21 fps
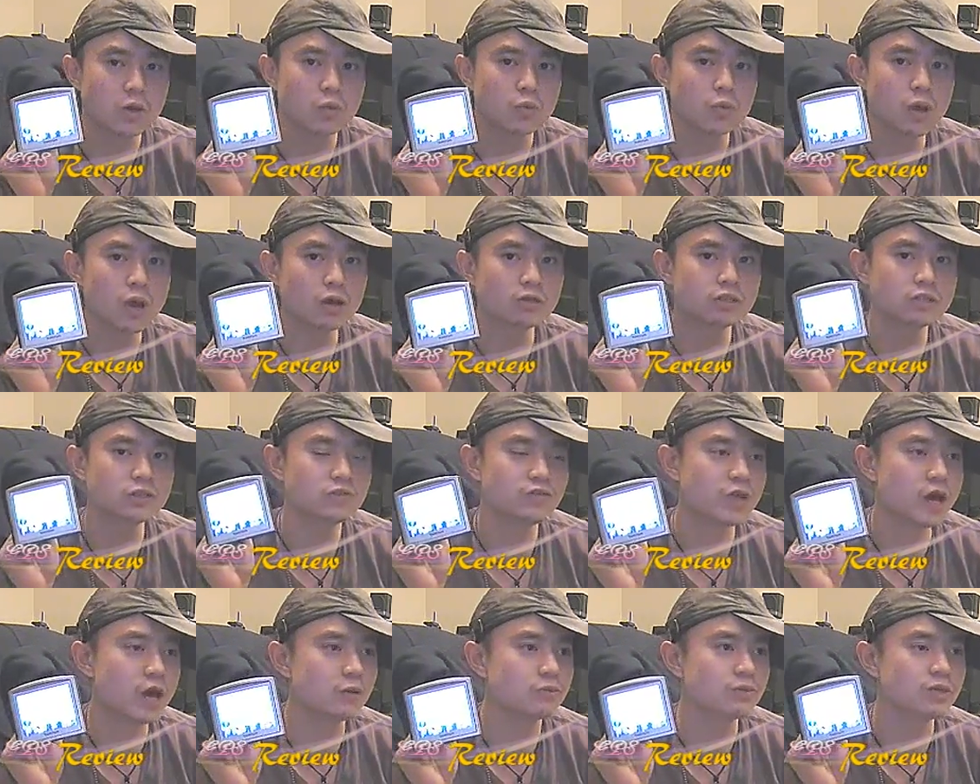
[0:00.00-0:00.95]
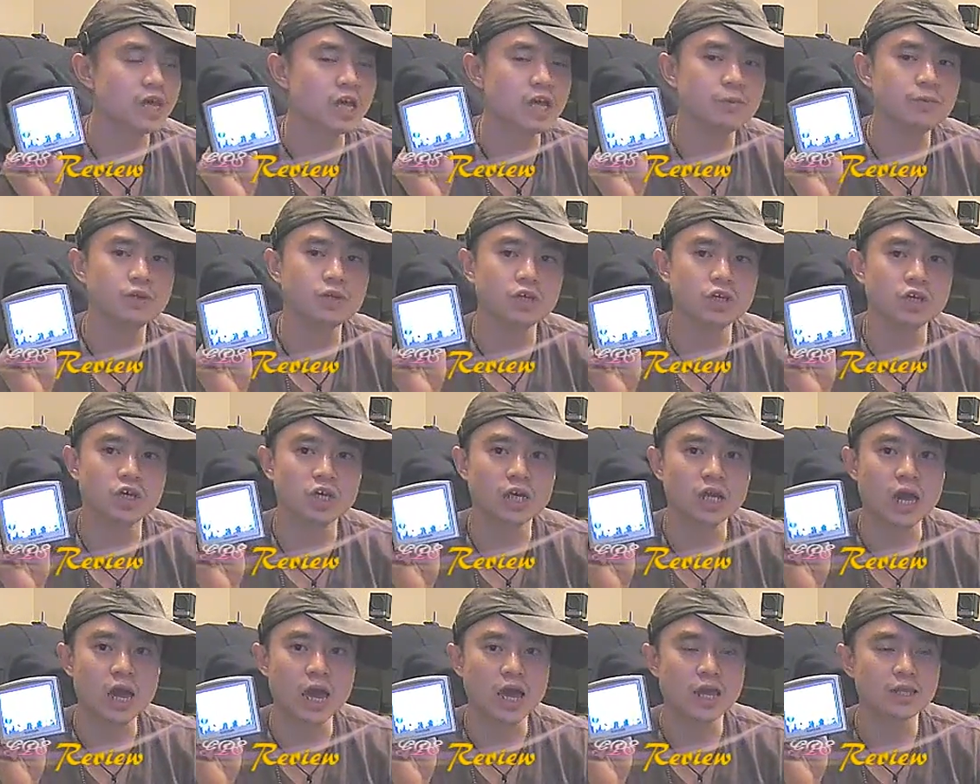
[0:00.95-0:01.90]
well-developed neighborhood
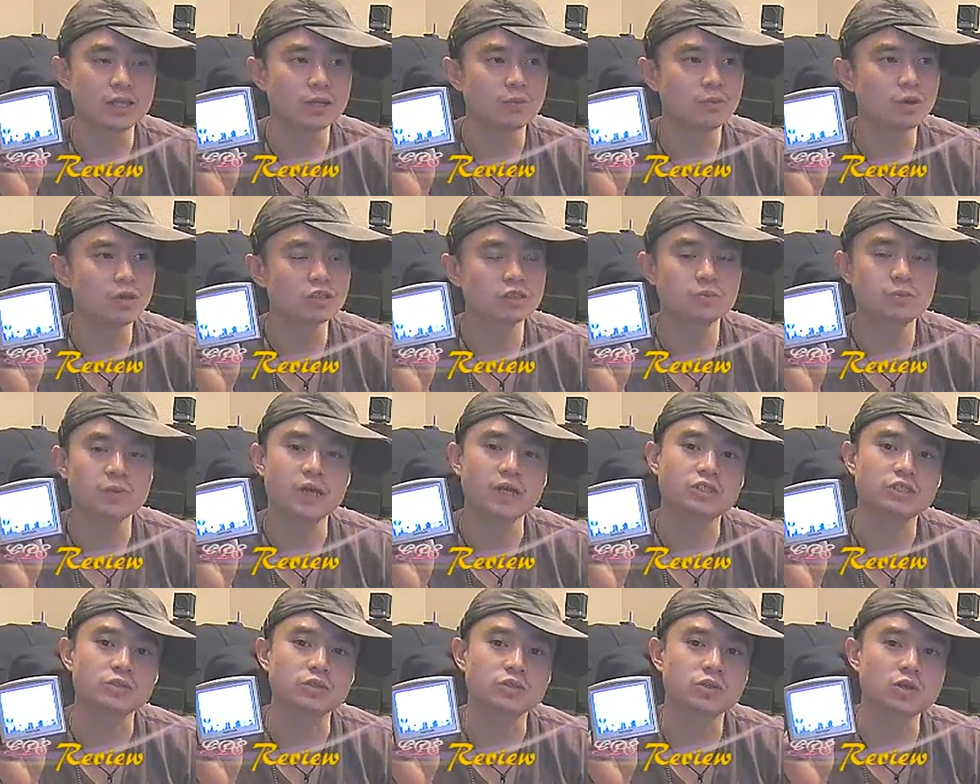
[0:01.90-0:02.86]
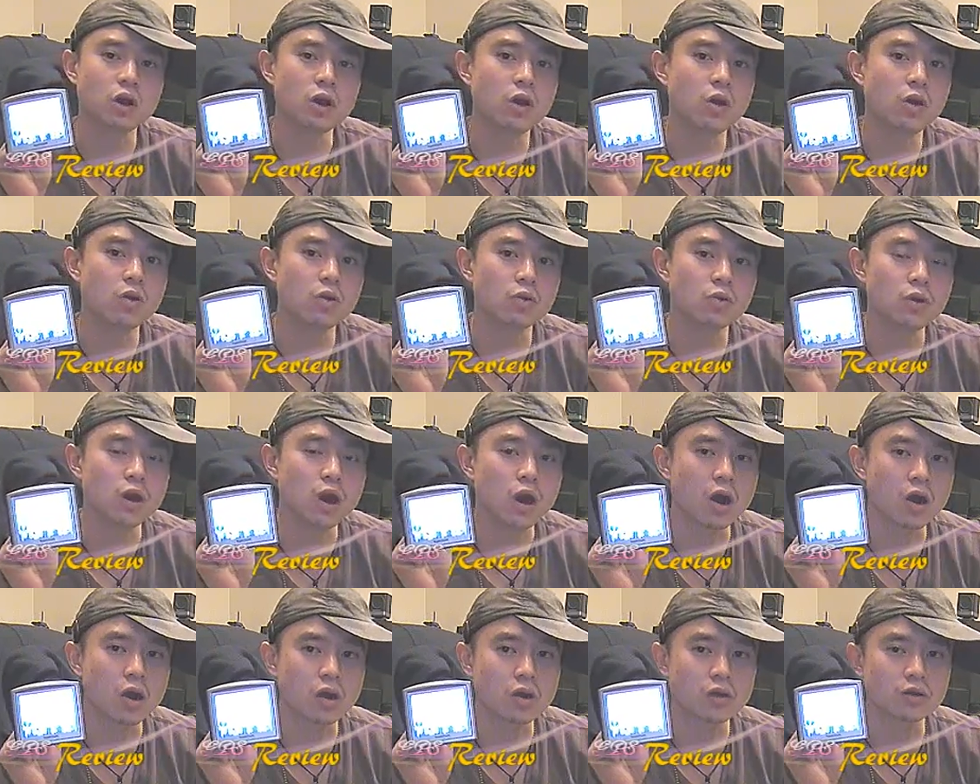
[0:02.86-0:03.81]
and the most places you go
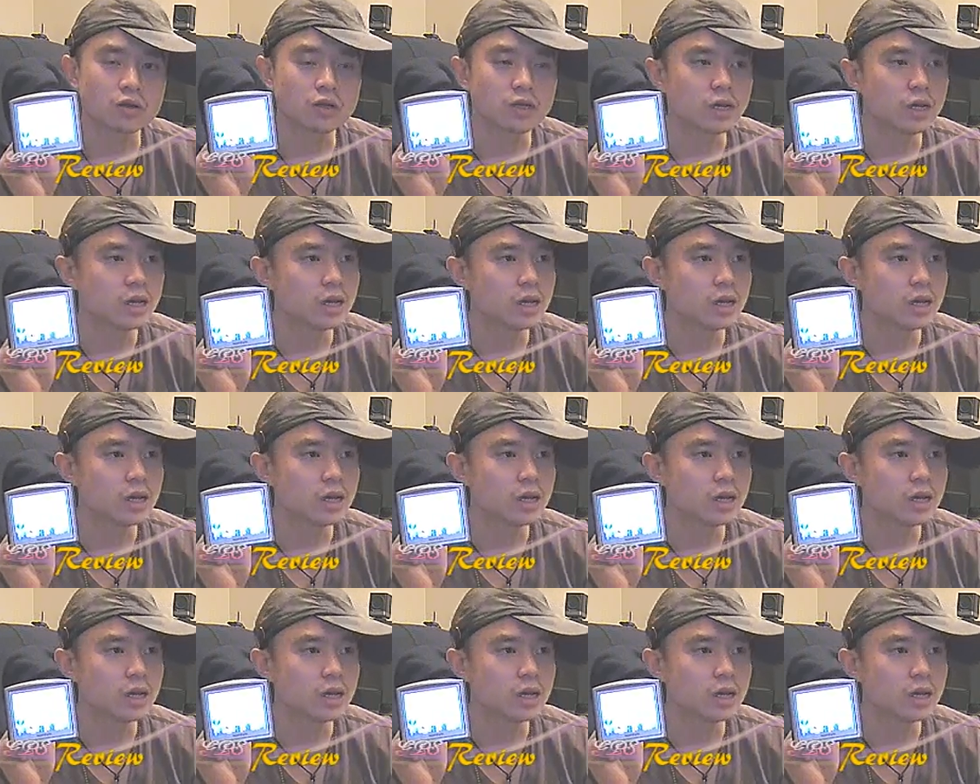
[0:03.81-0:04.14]
are